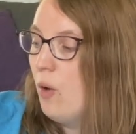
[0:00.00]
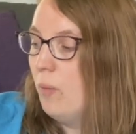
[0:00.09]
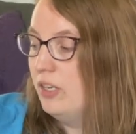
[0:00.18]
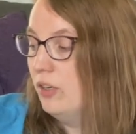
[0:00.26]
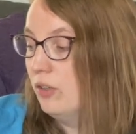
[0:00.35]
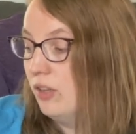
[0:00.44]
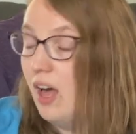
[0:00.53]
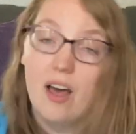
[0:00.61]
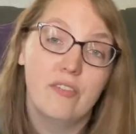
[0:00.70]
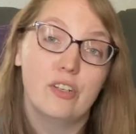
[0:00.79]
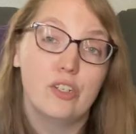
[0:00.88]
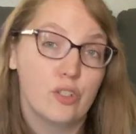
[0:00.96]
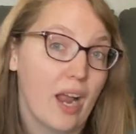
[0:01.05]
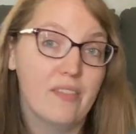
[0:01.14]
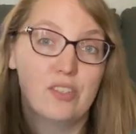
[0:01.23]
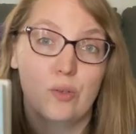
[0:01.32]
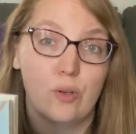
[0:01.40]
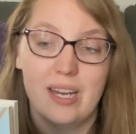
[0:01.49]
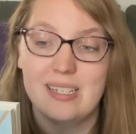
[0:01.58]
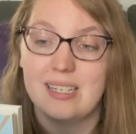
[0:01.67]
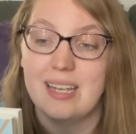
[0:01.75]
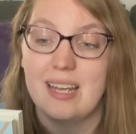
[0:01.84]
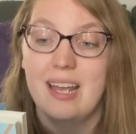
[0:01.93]
When Your Love Drives You
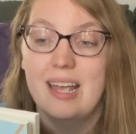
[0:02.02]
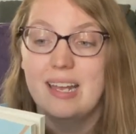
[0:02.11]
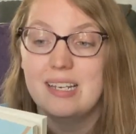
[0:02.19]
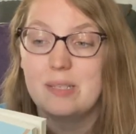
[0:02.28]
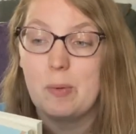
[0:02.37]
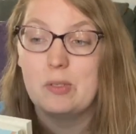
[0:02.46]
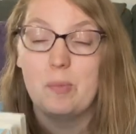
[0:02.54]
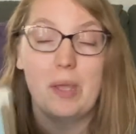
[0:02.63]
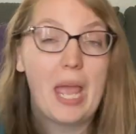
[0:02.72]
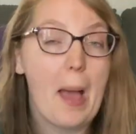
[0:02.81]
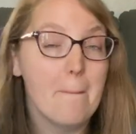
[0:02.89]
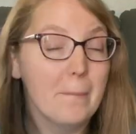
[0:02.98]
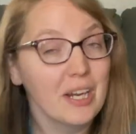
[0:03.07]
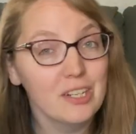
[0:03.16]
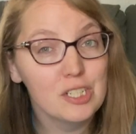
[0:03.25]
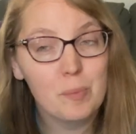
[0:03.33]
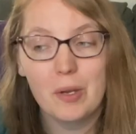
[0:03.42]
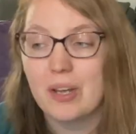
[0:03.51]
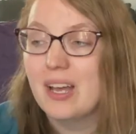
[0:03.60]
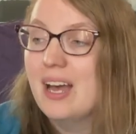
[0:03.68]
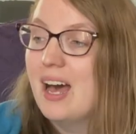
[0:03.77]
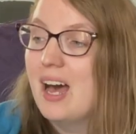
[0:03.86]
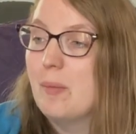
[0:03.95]
Crazy. It is supposed to be a marriage book,
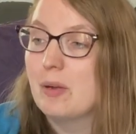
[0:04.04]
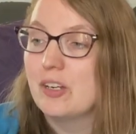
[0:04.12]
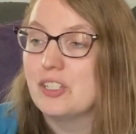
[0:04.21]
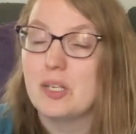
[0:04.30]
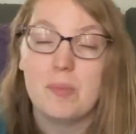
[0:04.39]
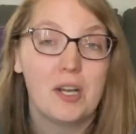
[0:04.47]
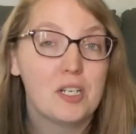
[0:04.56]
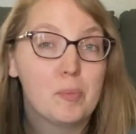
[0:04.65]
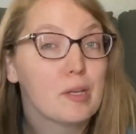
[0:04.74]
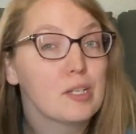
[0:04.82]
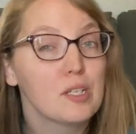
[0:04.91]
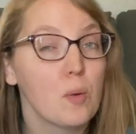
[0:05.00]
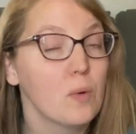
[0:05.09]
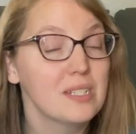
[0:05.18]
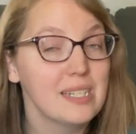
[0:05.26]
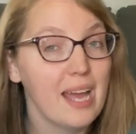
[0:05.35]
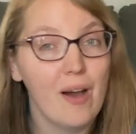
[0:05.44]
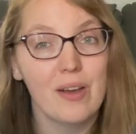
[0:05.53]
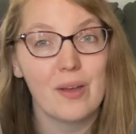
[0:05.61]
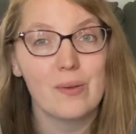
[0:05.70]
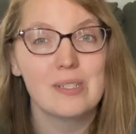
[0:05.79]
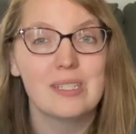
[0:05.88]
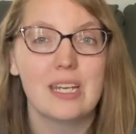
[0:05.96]
a Christian marriage book, so we'll see how it
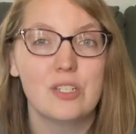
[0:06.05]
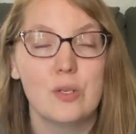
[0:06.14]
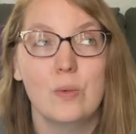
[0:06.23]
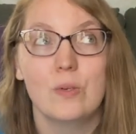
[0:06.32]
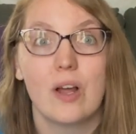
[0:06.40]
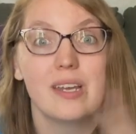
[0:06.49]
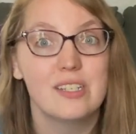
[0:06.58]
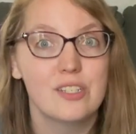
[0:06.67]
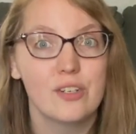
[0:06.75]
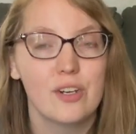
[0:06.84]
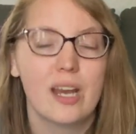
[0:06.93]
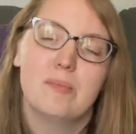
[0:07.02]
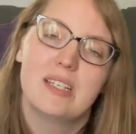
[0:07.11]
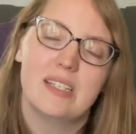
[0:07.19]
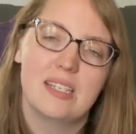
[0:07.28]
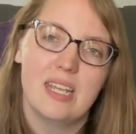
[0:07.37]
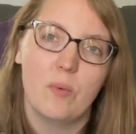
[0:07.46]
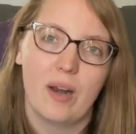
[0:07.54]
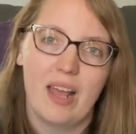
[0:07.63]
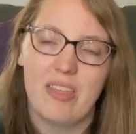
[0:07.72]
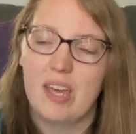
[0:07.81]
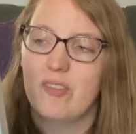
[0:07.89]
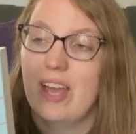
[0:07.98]
goes. Stay tuned on Instagram to see what I
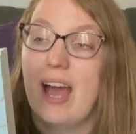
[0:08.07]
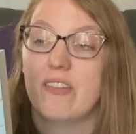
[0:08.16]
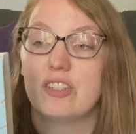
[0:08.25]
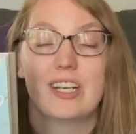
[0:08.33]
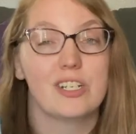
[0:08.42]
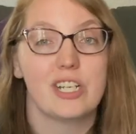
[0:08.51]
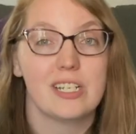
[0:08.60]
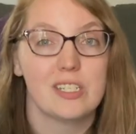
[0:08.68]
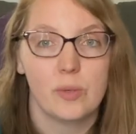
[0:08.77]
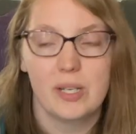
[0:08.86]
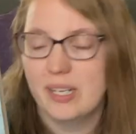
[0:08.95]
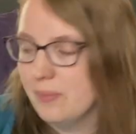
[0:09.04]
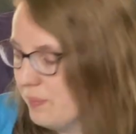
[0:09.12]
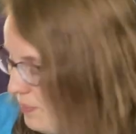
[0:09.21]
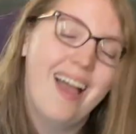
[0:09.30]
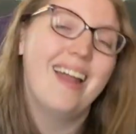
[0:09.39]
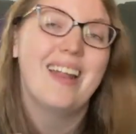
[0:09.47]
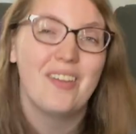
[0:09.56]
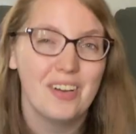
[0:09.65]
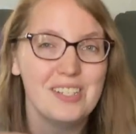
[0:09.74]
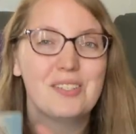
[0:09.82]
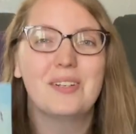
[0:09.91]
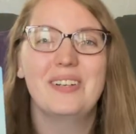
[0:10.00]
think of it after I get a chance to read it. Another
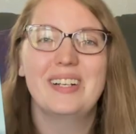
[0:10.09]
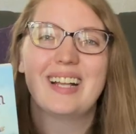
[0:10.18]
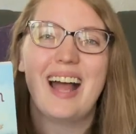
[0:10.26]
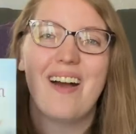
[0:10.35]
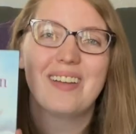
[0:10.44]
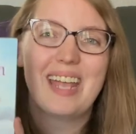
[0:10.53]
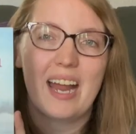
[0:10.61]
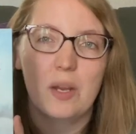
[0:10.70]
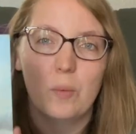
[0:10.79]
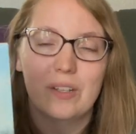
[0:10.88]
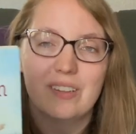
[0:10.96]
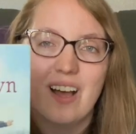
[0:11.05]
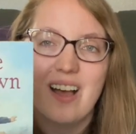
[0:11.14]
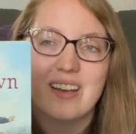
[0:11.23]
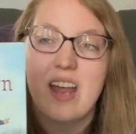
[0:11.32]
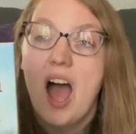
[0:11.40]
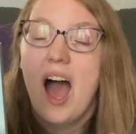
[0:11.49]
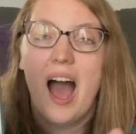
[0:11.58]
history read aloud, Caddy Woodlawn.